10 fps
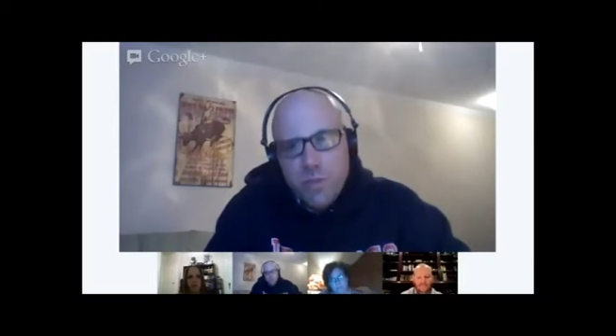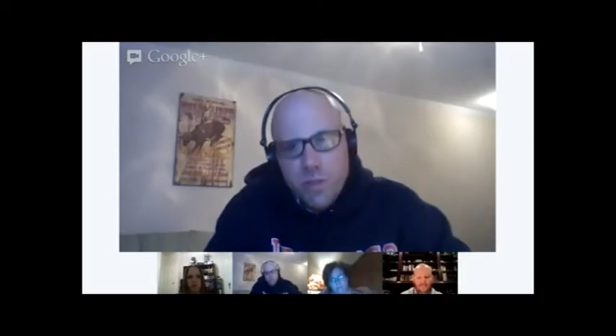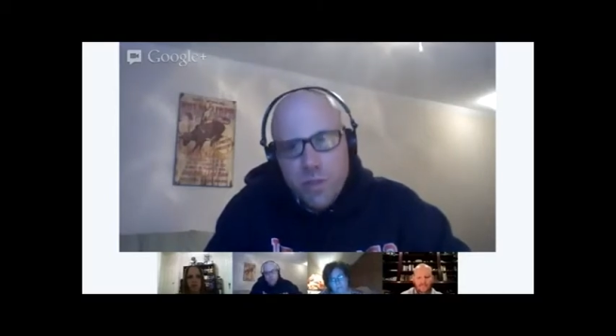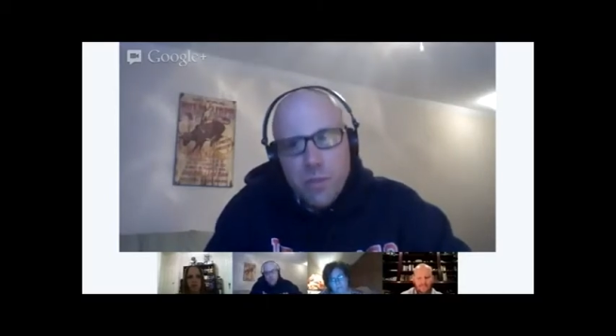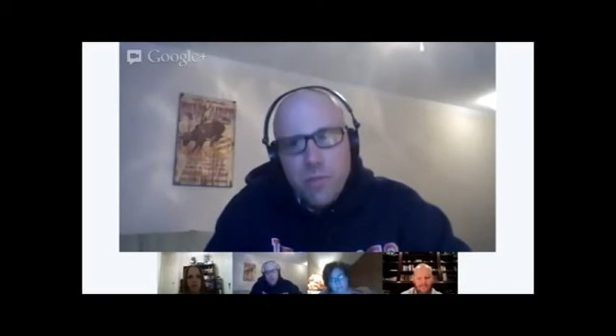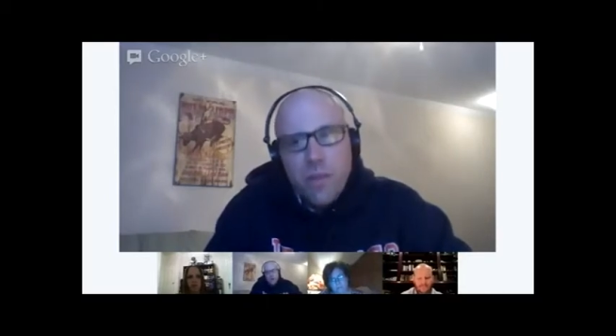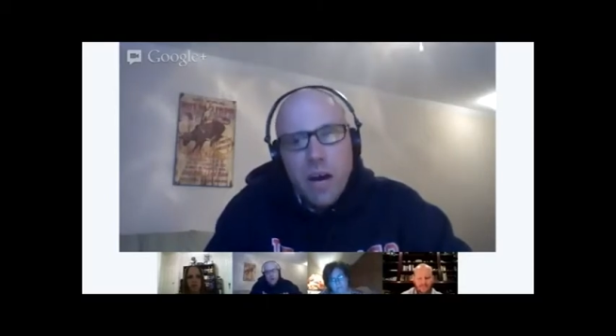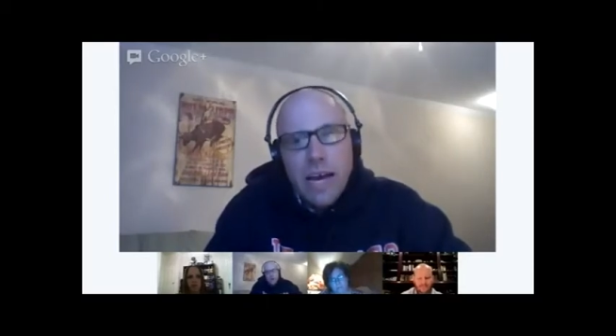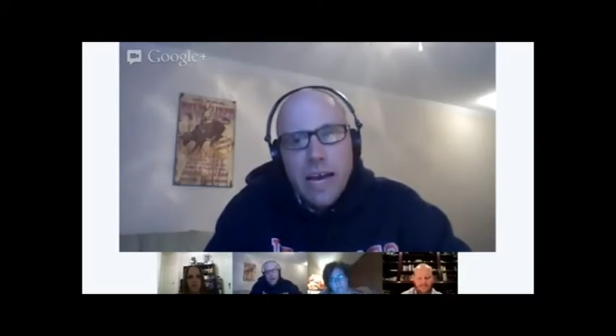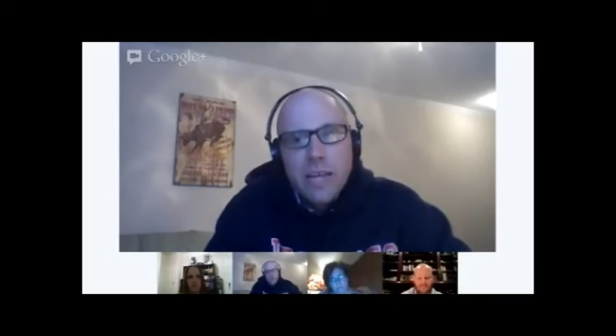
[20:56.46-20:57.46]

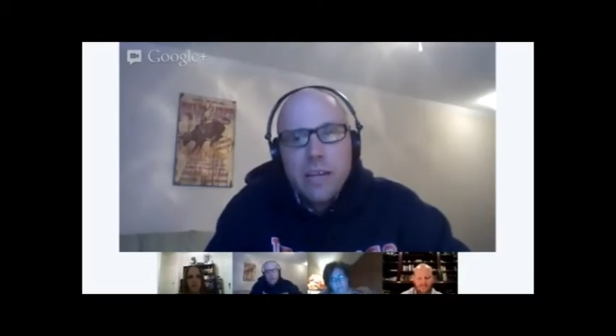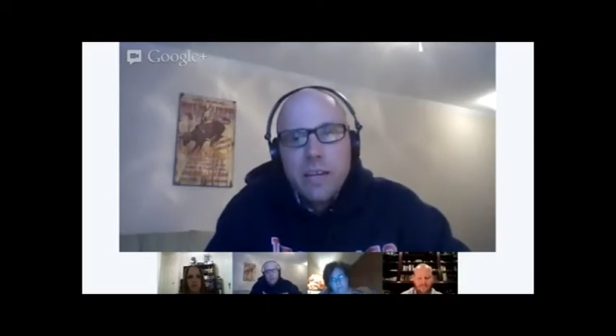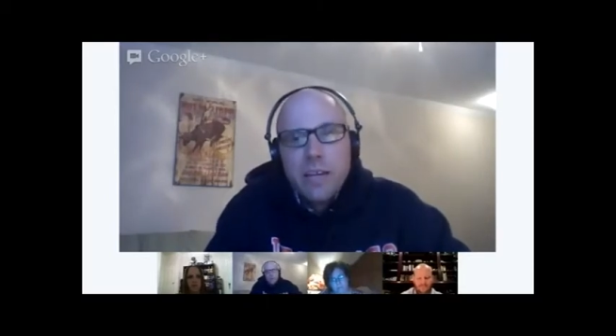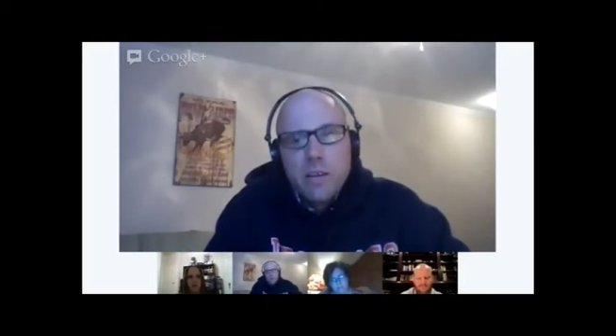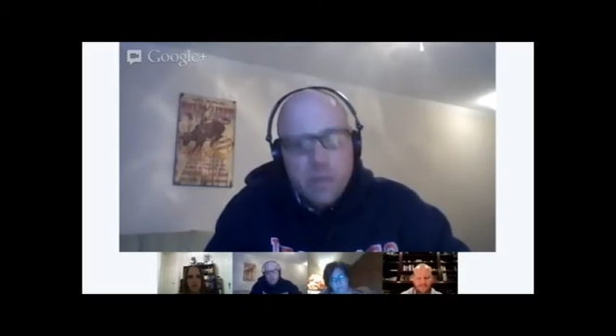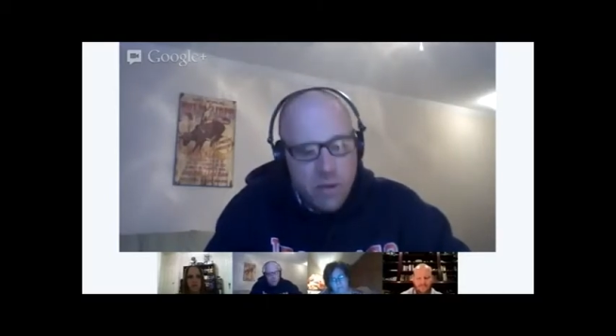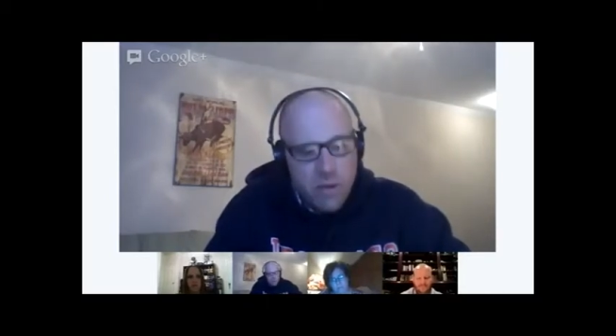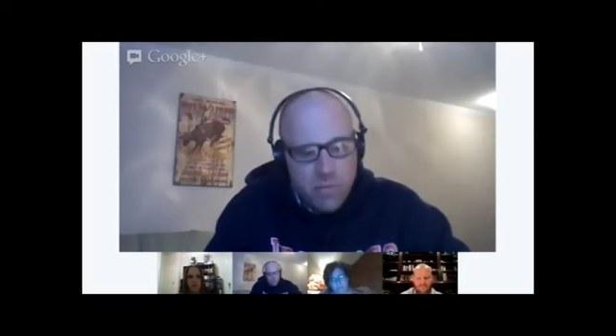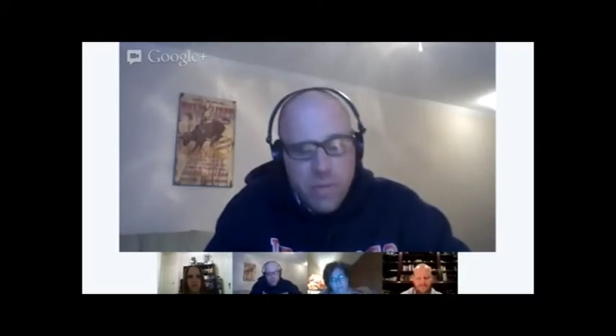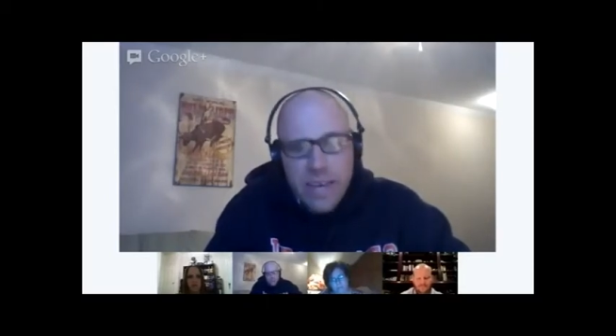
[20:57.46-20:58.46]
subdivide
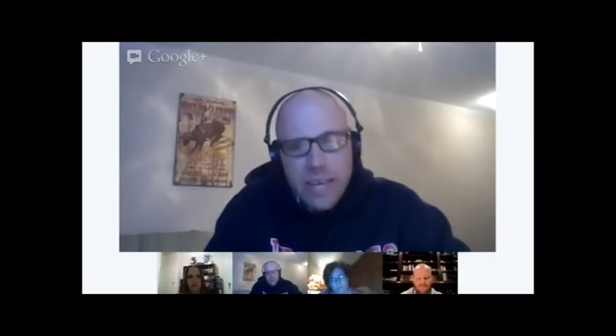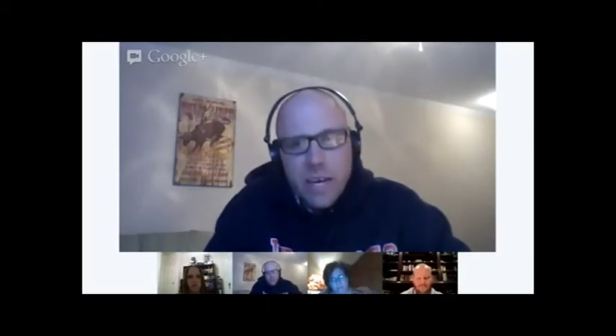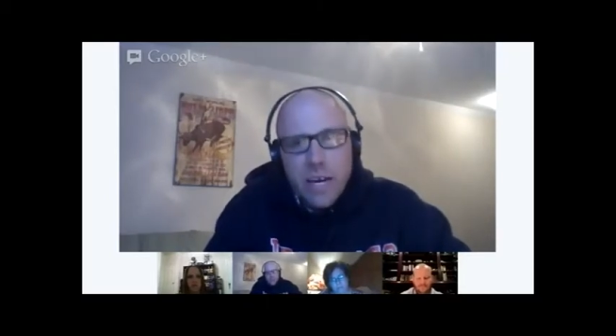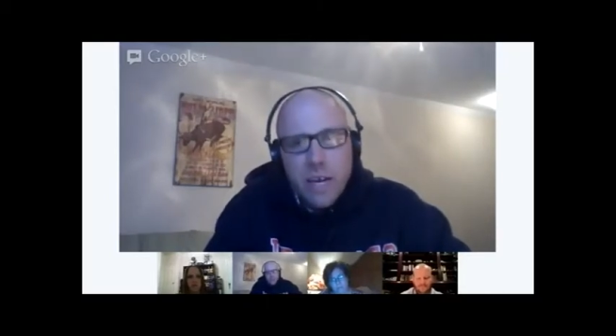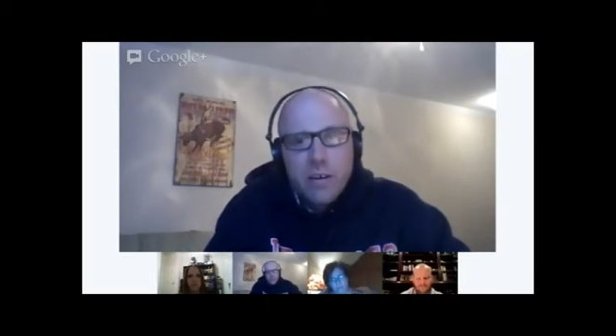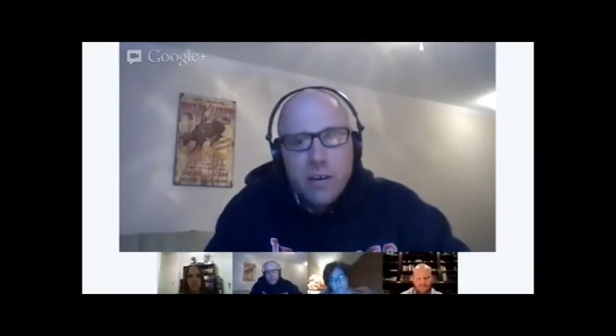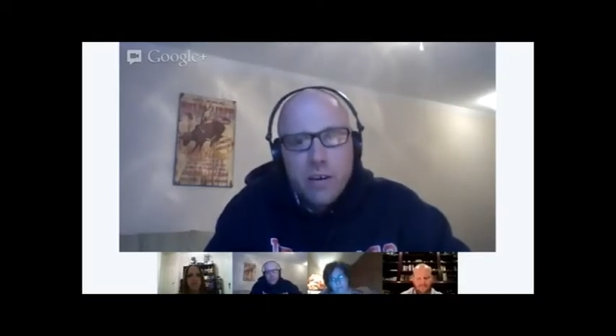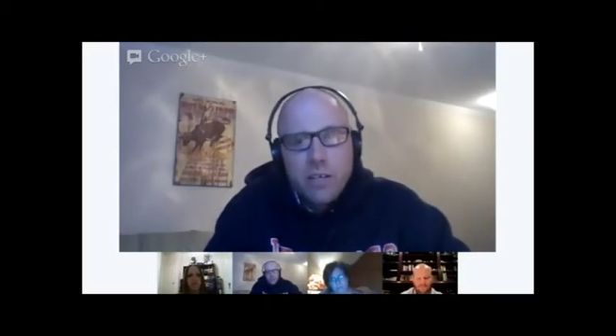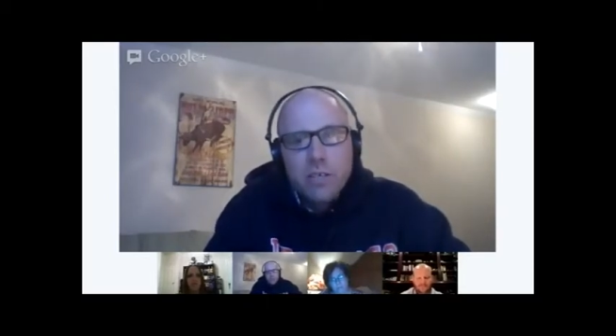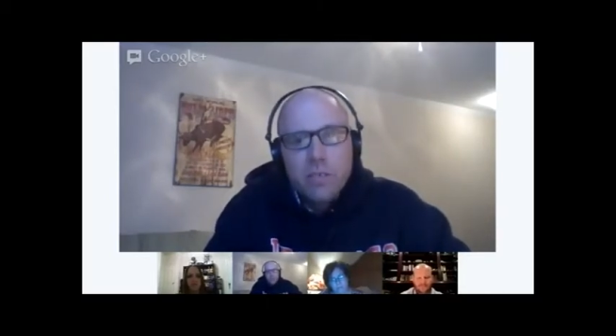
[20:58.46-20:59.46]
or make it
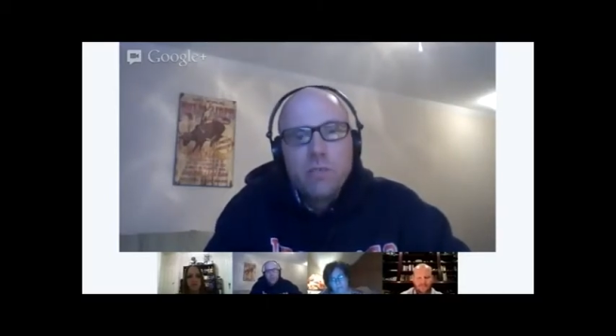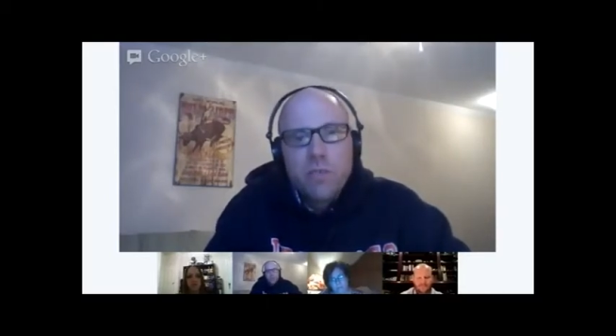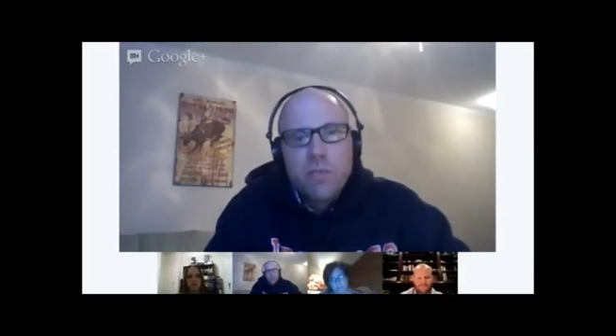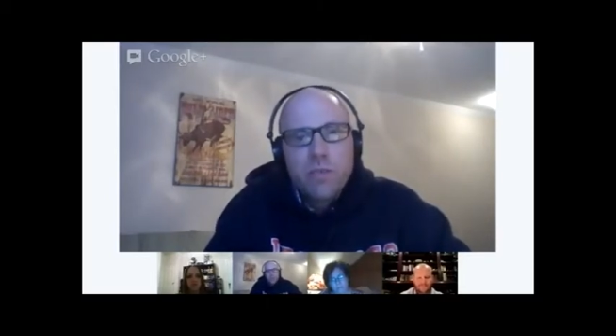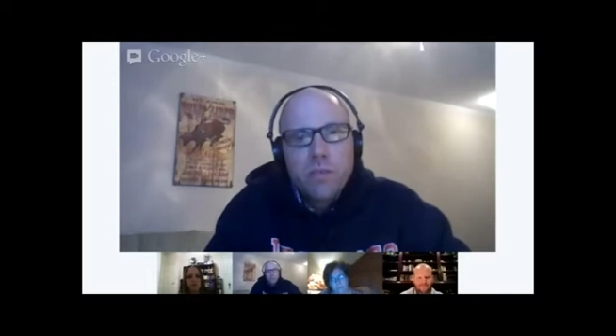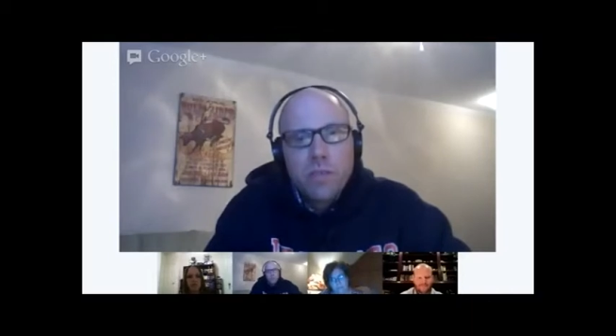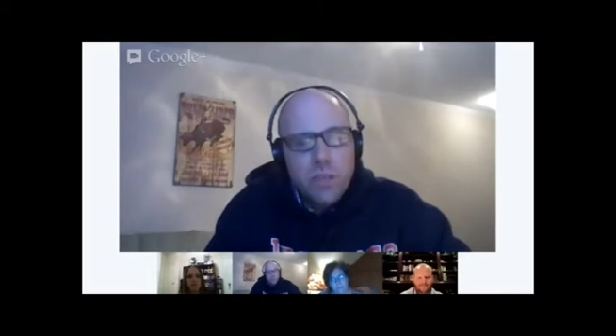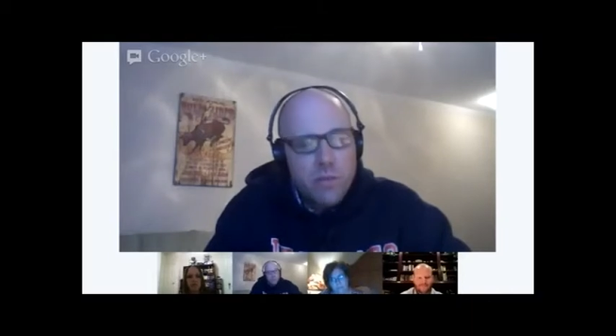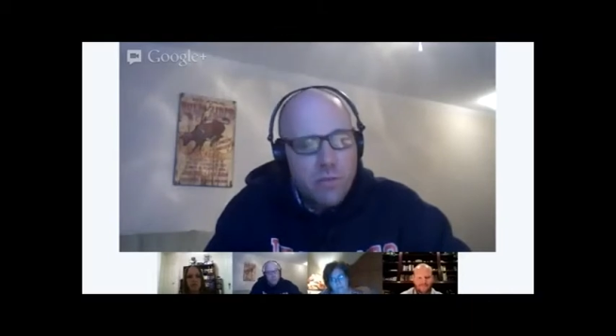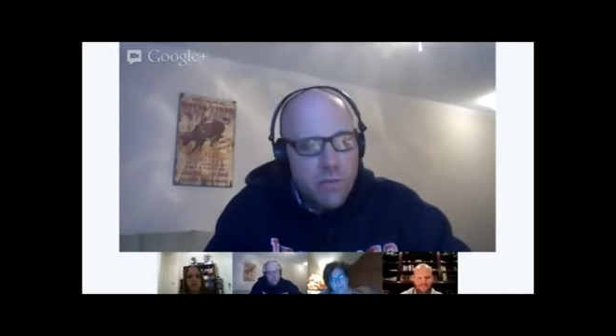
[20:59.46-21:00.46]
hierarchical, so
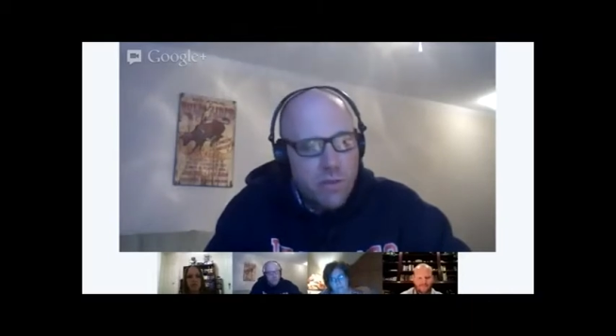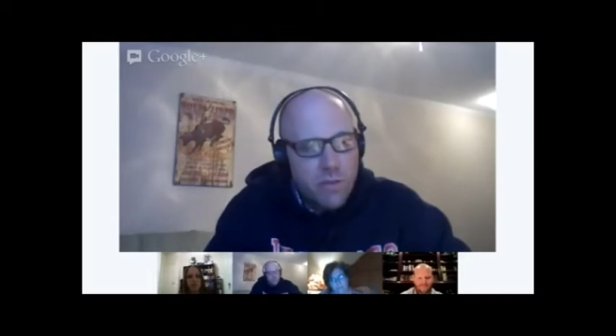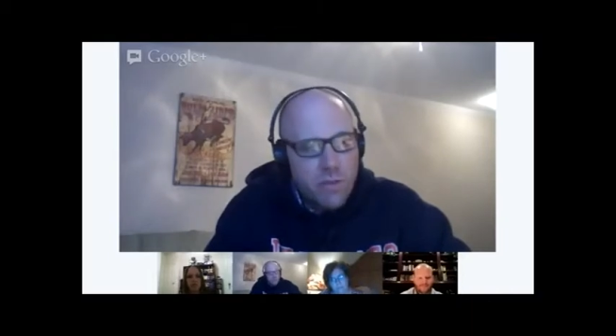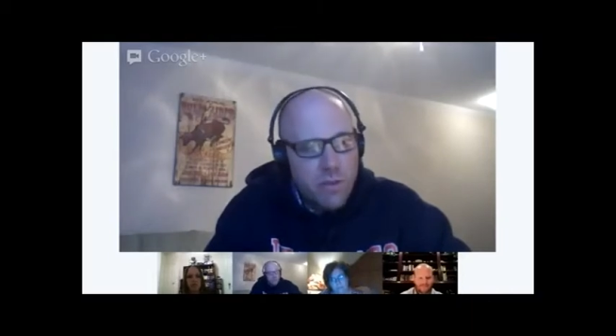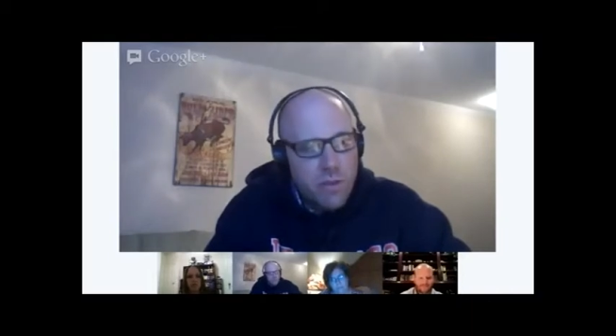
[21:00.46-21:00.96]
it goes,